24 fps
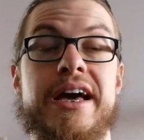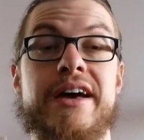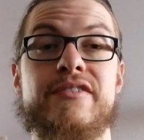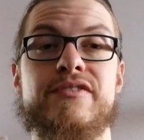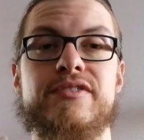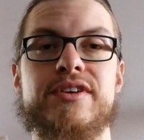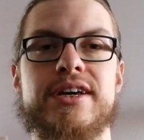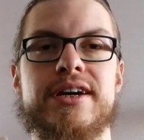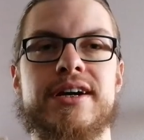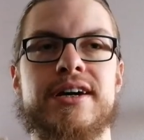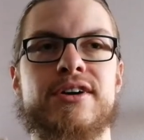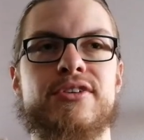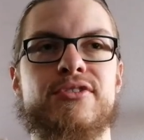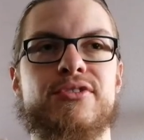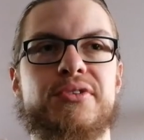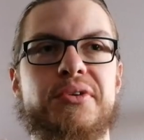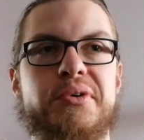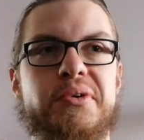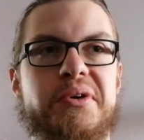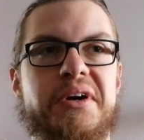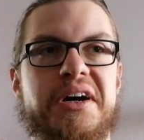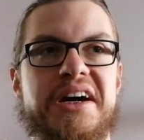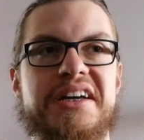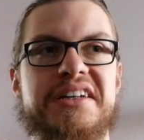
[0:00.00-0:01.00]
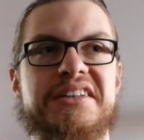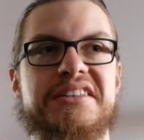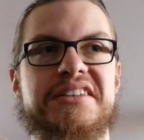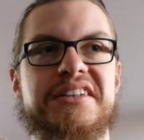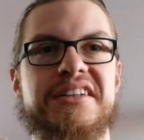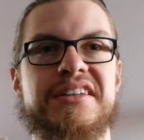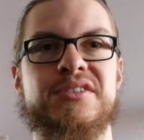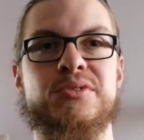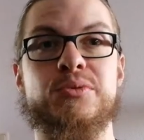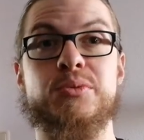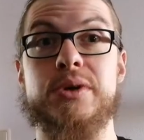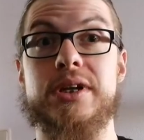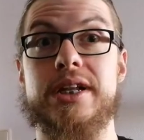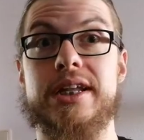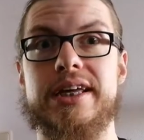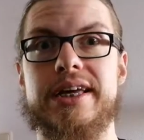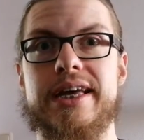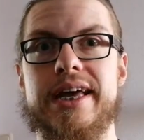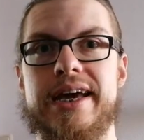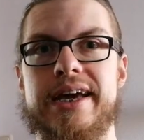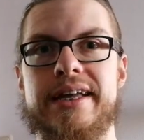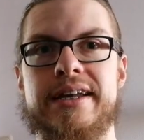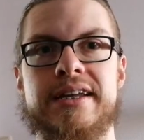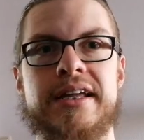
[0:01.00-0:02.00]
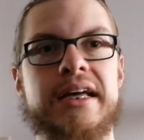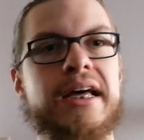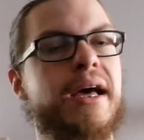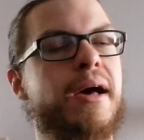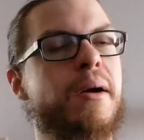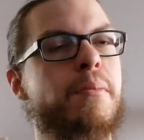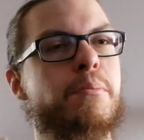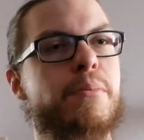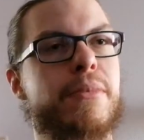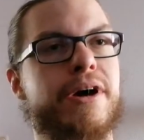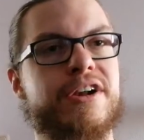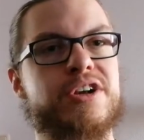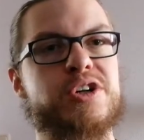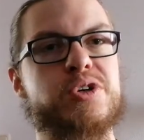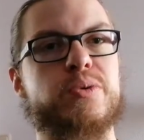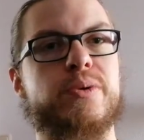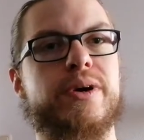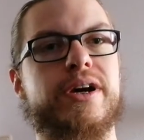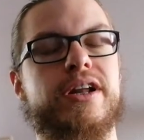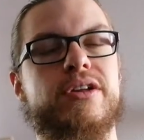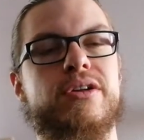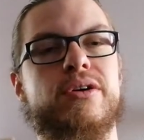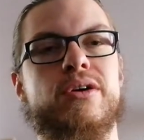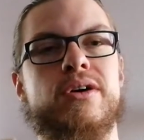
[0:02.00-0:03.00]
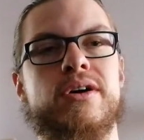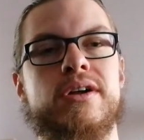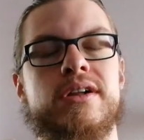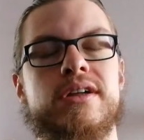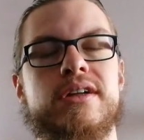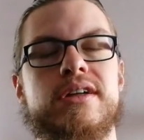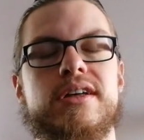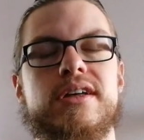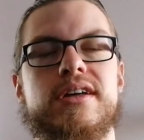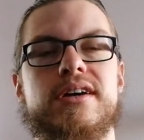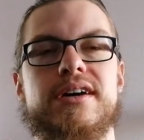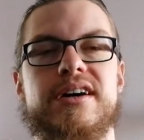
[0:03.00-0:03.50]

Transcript: heavier. So I didn't really gain much weight at all.